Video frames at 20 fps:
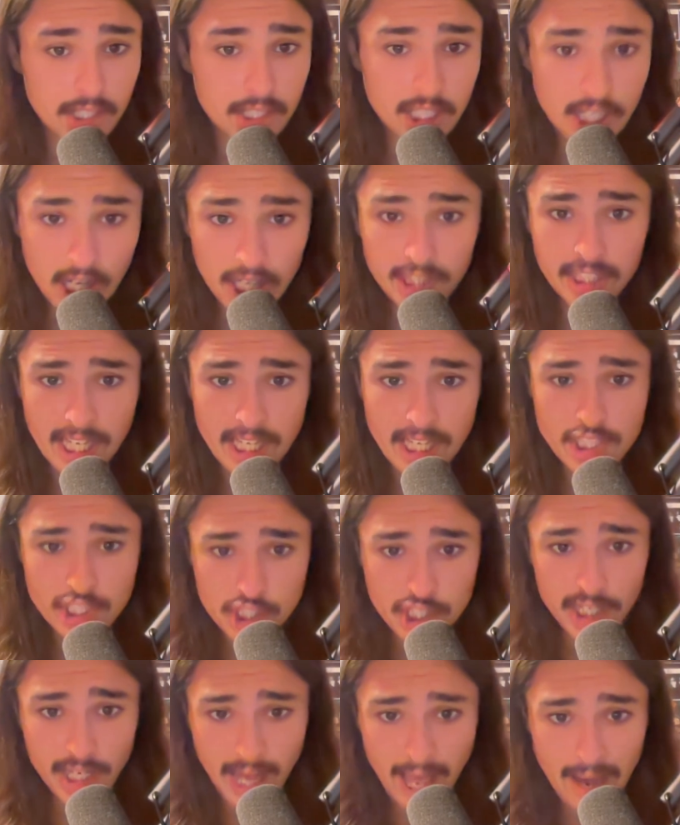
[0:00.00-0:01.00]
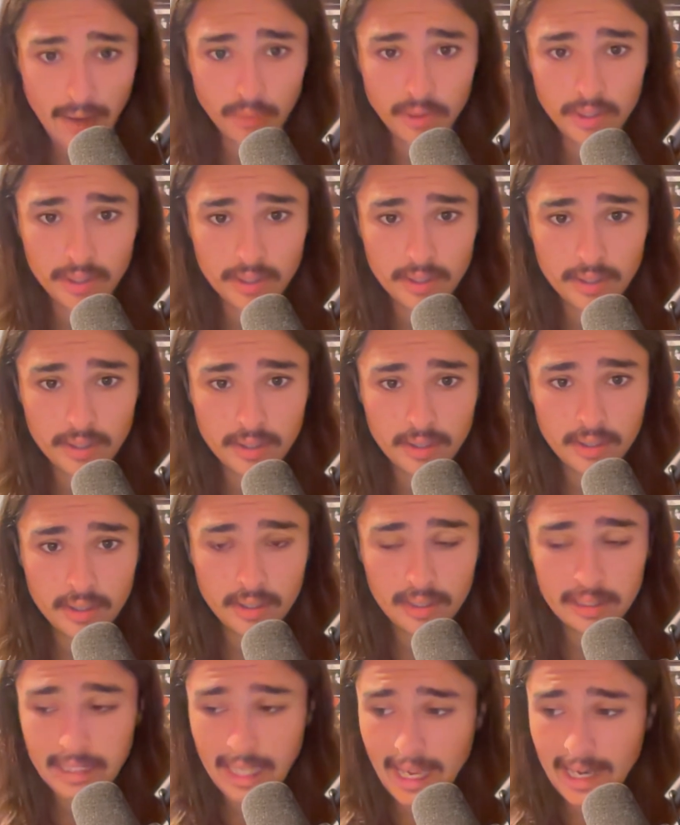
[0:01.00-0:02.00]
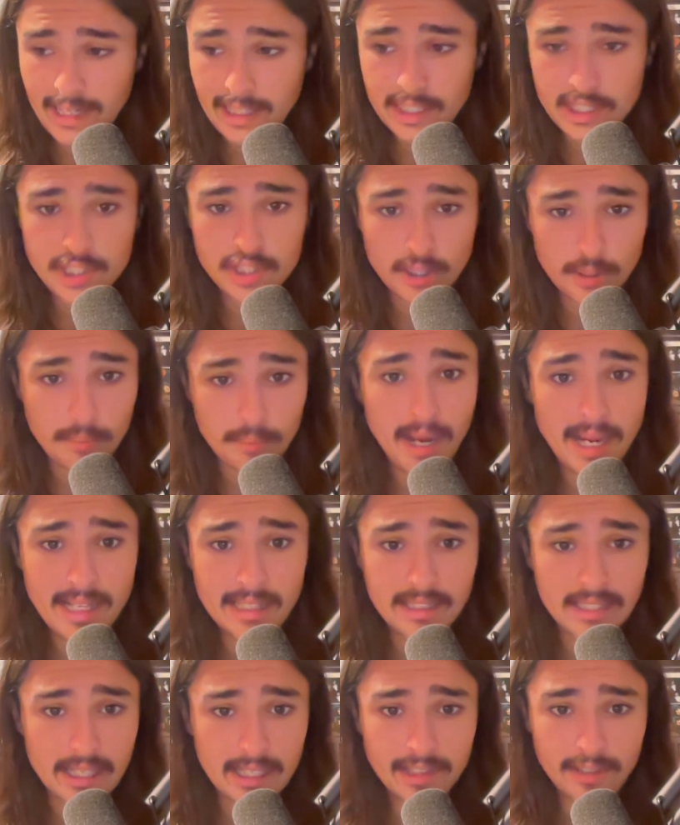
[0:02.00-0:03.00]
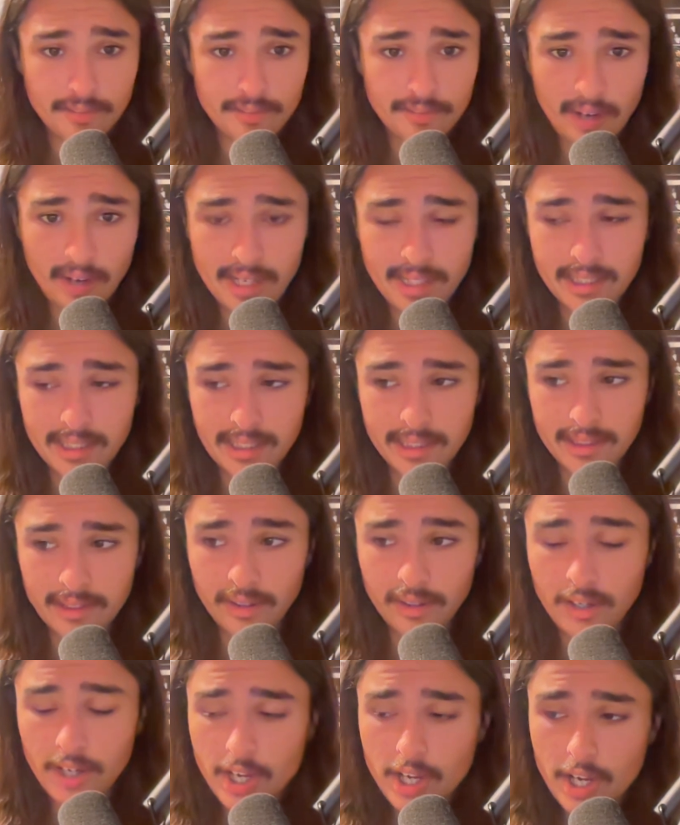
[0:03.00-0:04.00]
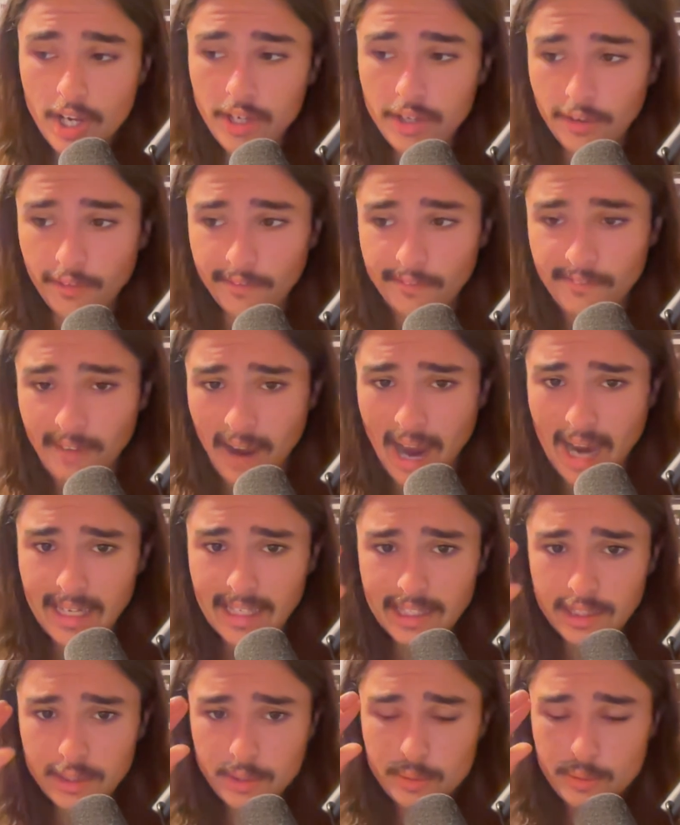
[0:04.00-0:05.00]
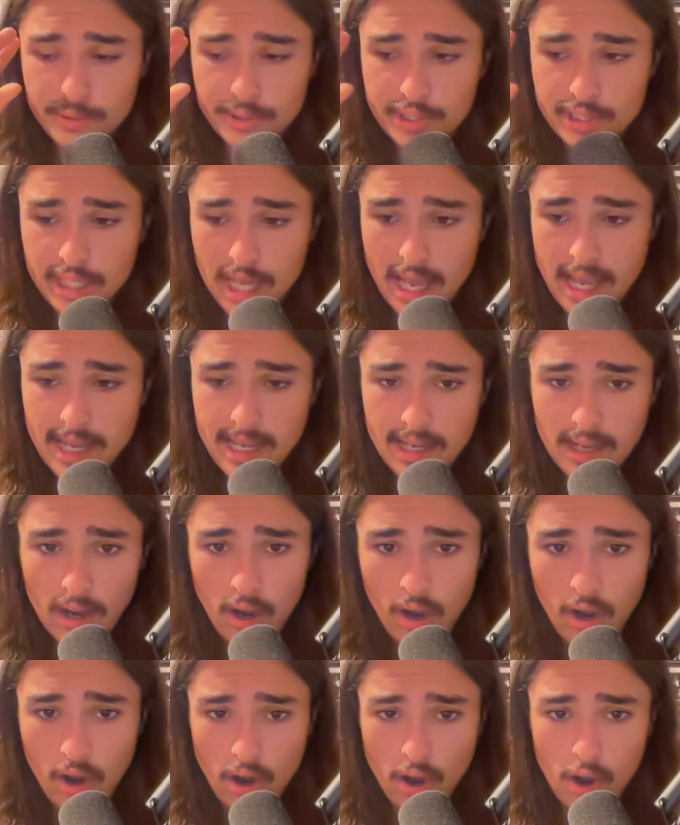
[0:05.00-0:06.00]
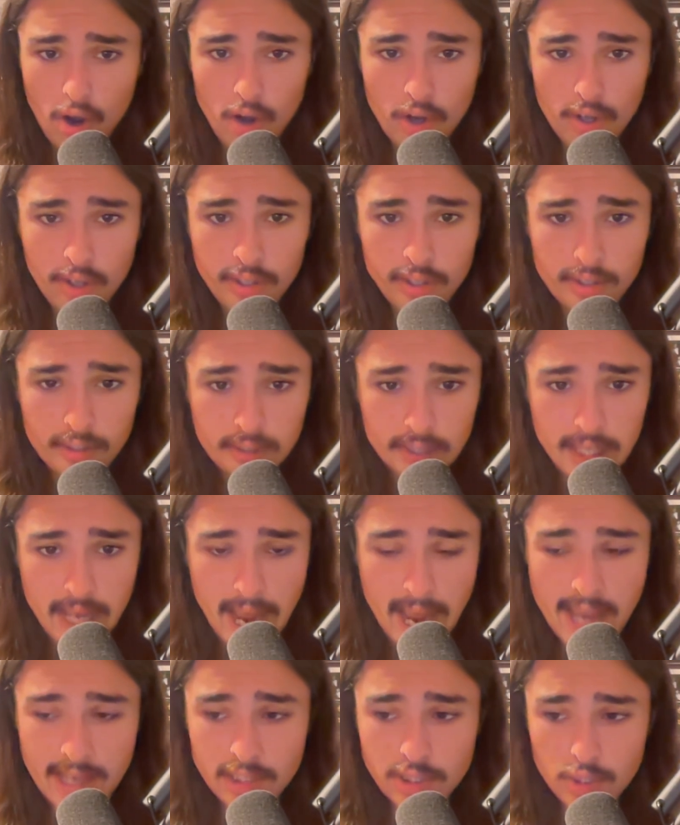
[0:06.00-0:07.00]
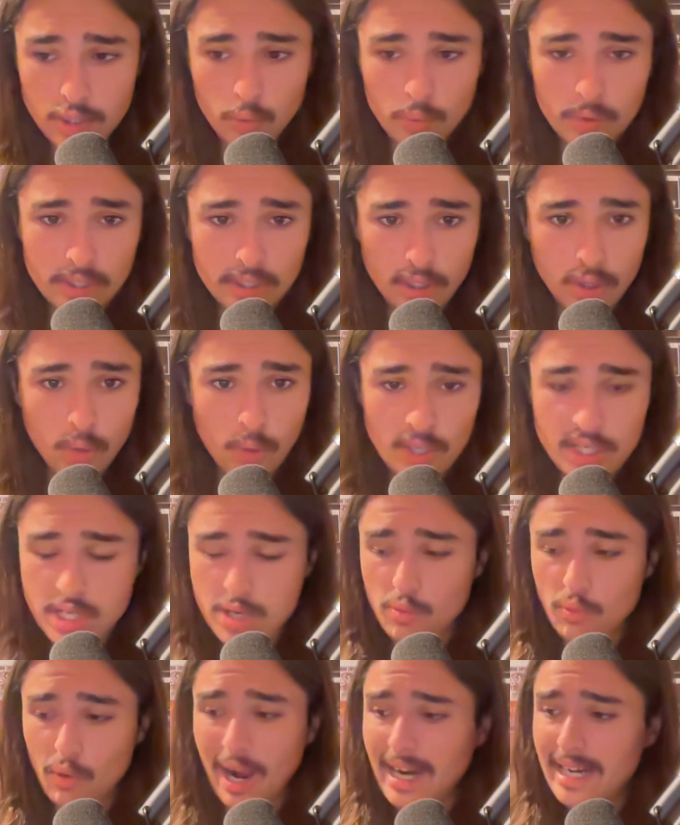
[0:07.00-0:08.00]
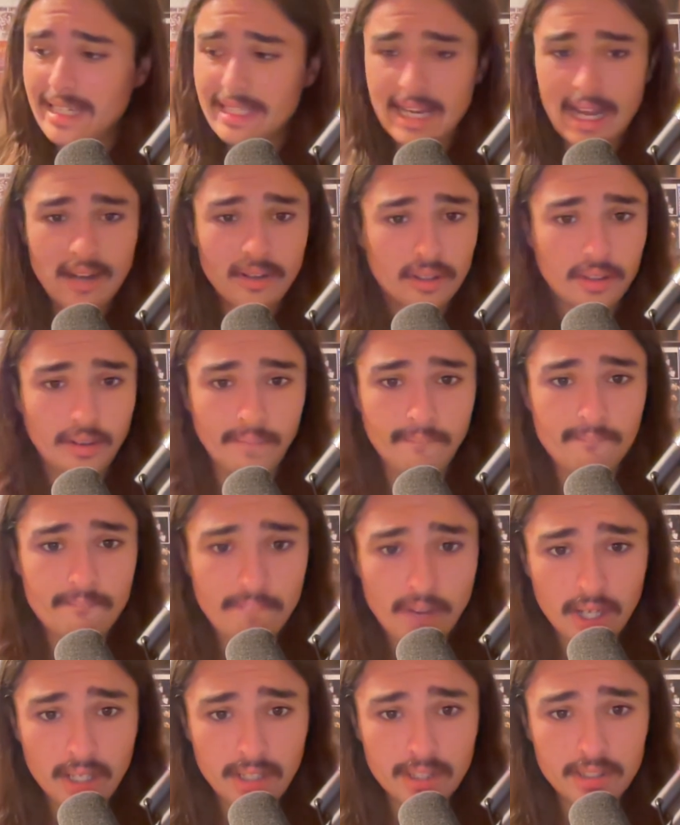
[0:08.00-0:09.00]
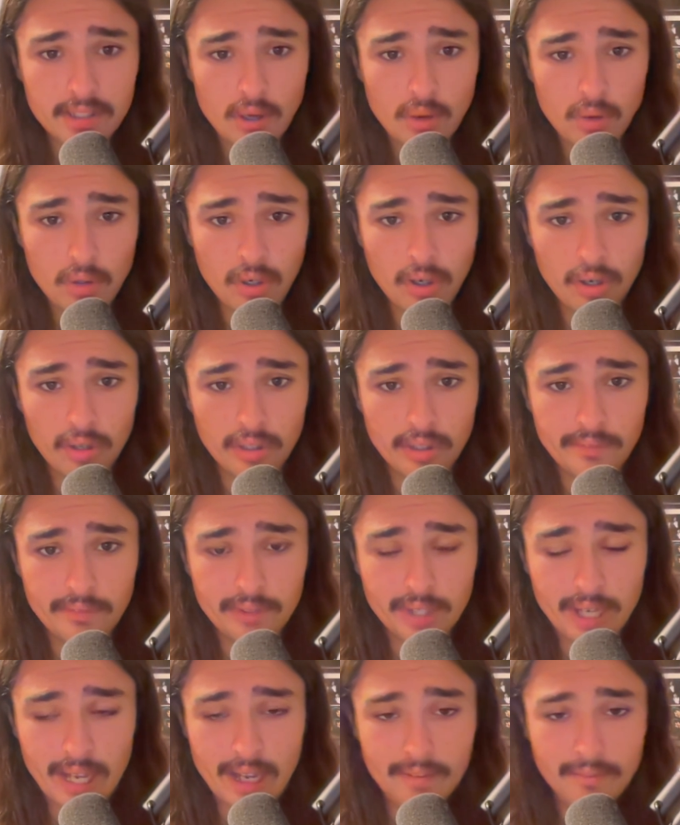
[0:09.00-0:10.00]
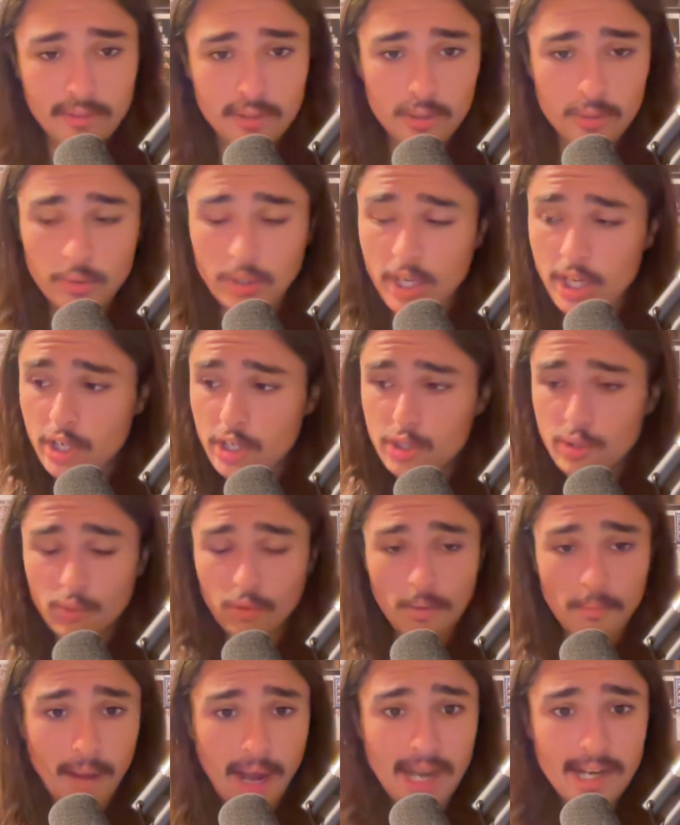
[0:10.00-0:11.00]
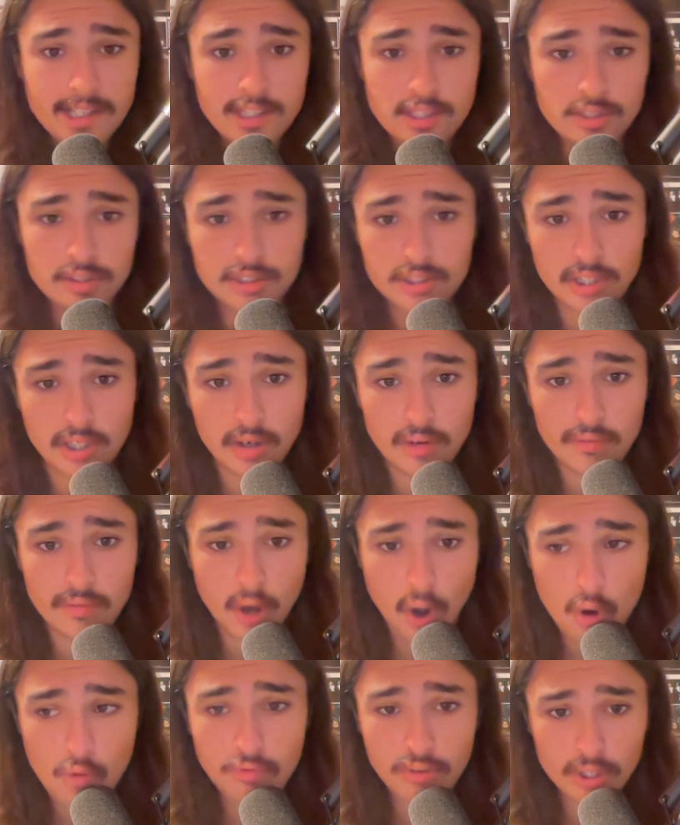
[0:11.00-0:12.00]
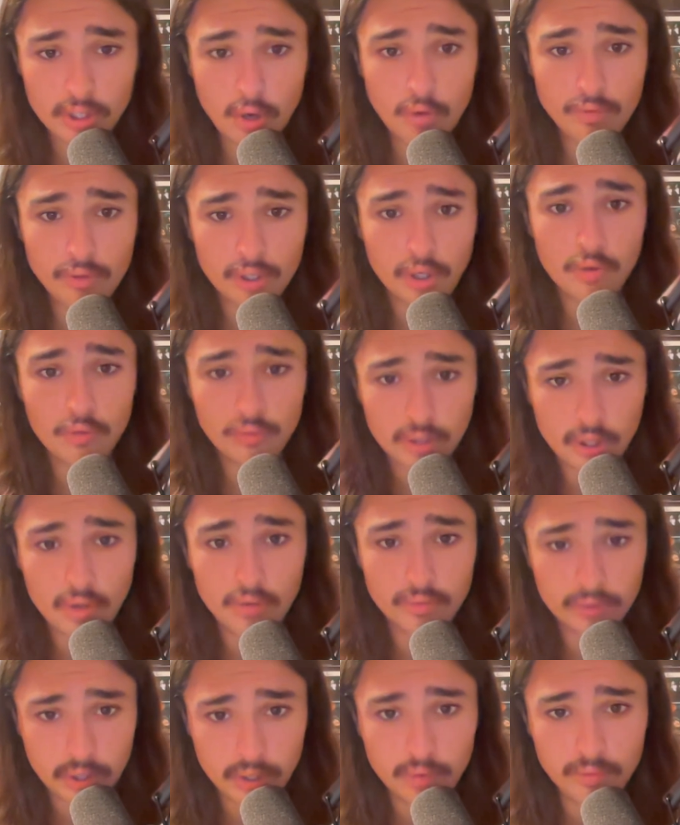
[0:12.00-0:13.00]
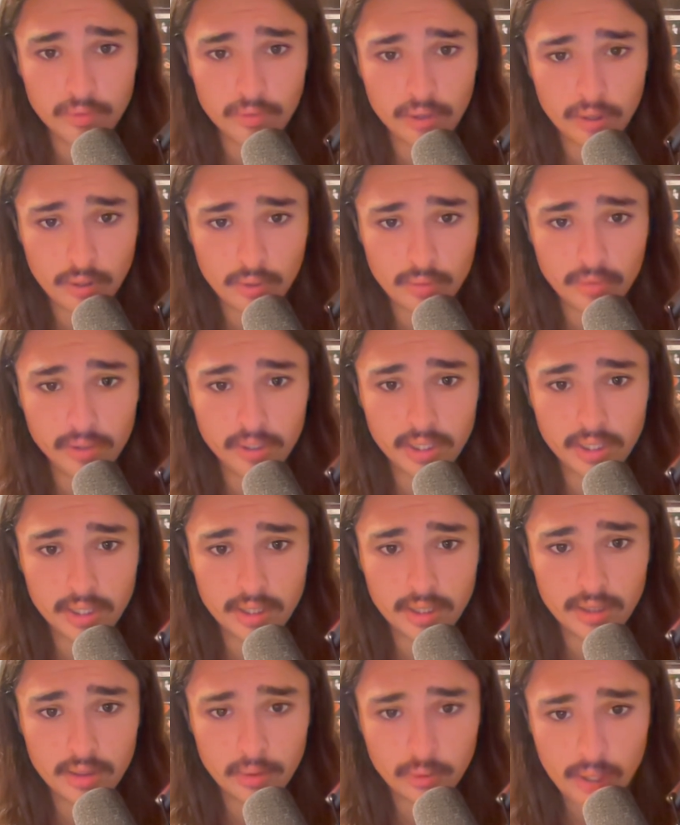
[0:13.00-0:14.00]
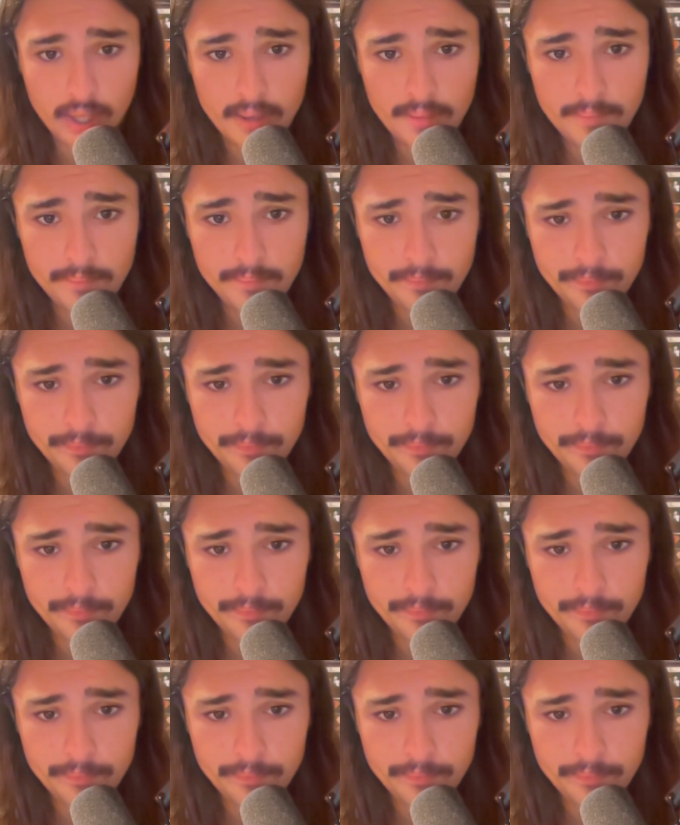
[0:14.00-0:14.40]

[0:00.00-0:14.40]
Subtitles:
Cut that shit out. That is your main thing you're fighting here. You're fighting to stay on task with the question. Write it down on a fucking note card if you have to remind yourself over and over and over and over and over and over again, okay?